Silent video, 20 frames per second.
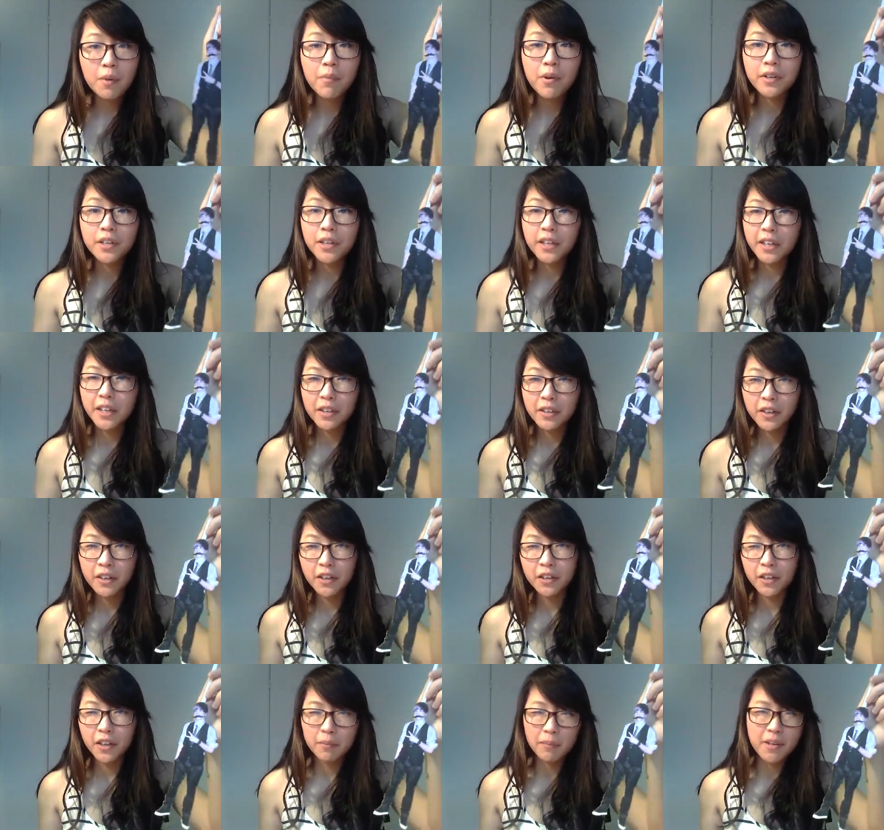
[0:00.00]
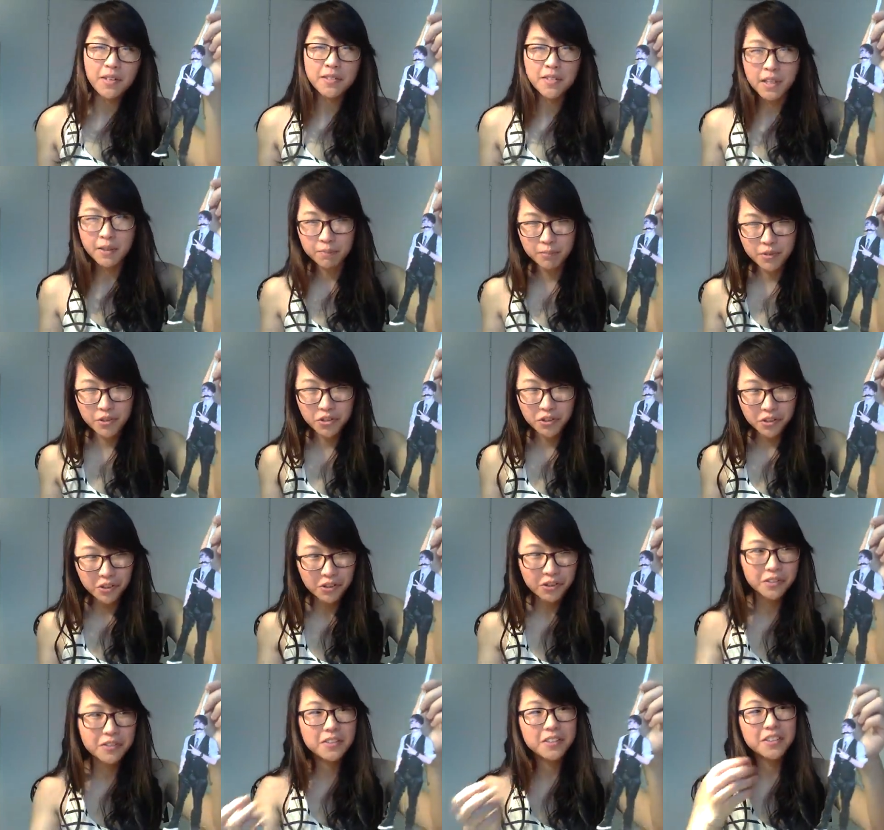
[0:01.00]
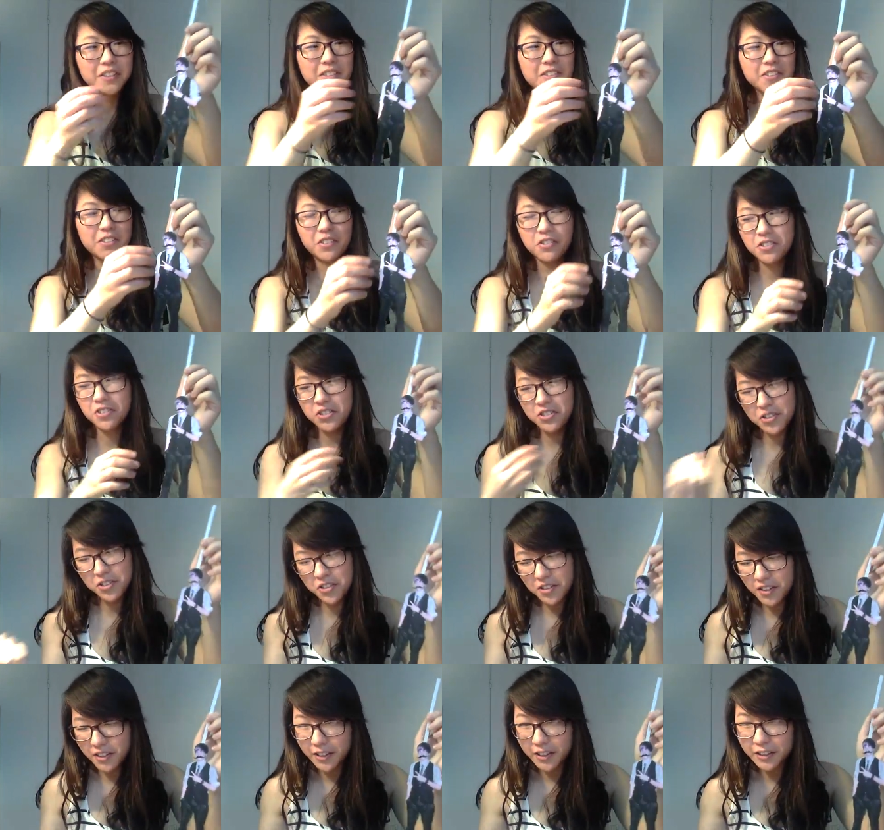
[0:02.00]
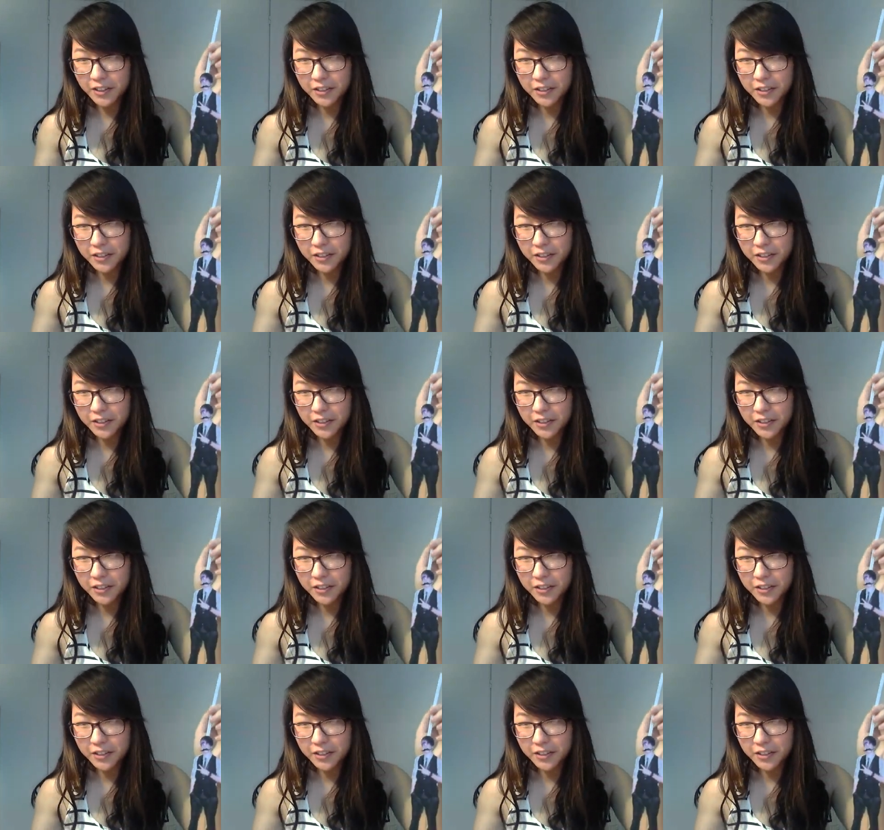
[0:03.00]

I'm only kidding, I meant temperature hot. So to do